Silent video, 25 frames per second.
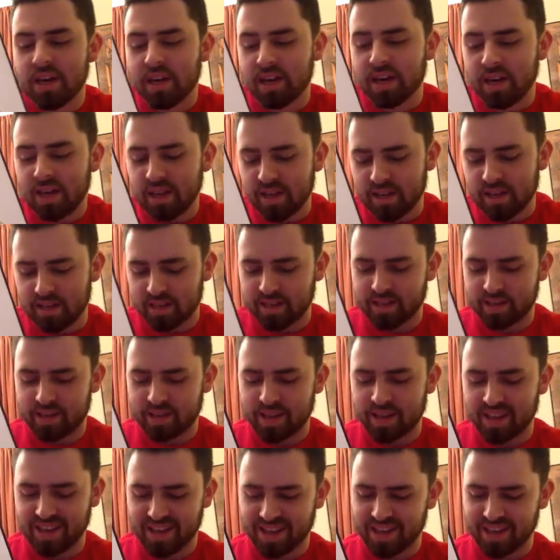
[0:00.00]

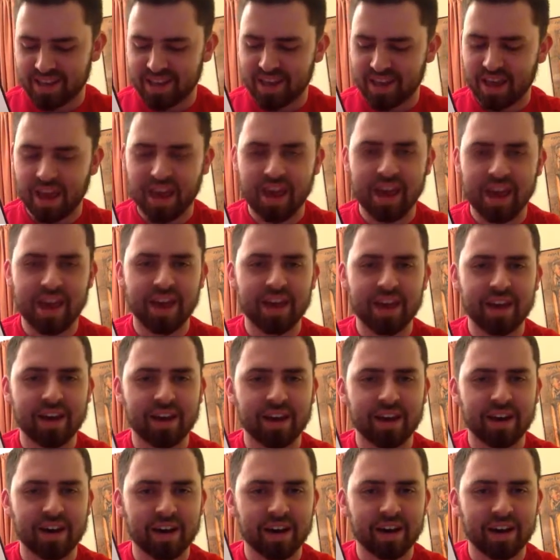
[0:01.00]
is
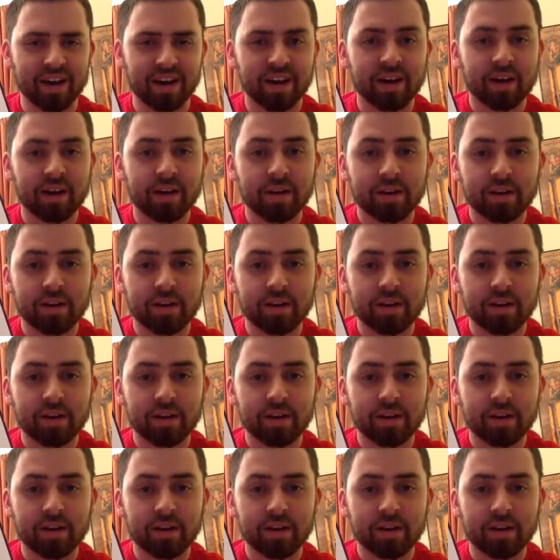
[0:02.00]
I